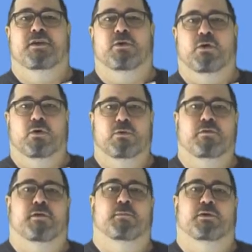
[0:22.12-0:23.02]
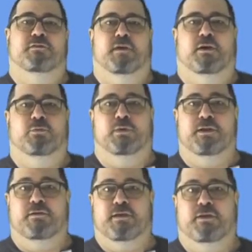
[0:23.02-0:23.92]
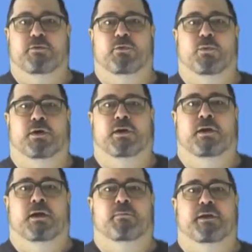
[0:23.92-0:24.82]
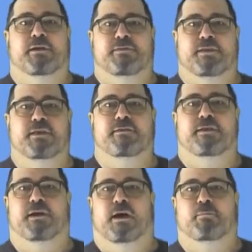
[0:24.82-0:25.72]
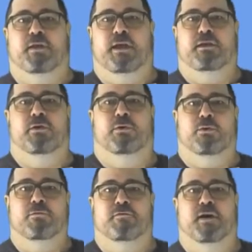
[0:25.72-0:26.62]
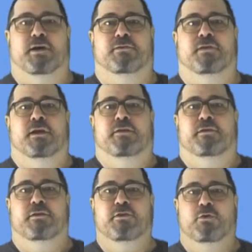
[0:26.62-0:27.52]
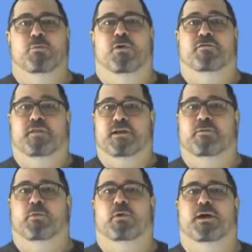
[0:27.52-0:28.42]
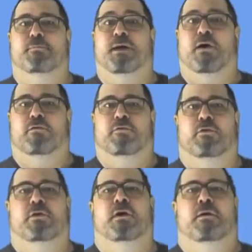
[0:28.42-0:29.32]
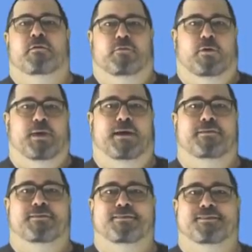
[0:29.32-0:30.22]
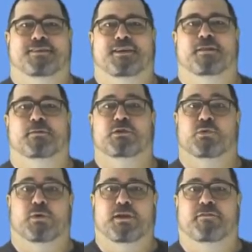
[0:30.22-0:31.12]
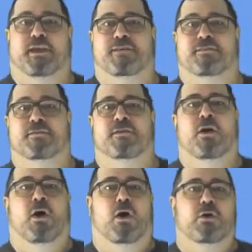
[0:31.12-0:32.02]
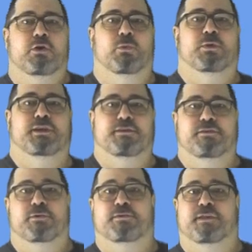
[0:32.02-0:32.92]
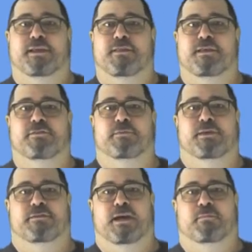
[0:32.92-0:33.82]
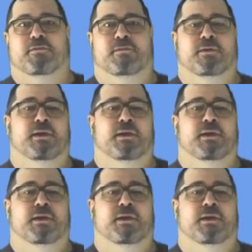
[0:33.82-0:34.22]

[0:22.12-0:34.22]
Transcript: Your old Compose files will continue to work, but it is easy to update your old files to the new, more flexible and powerful format. In the majority of cases, all you will need to do is take these three steps.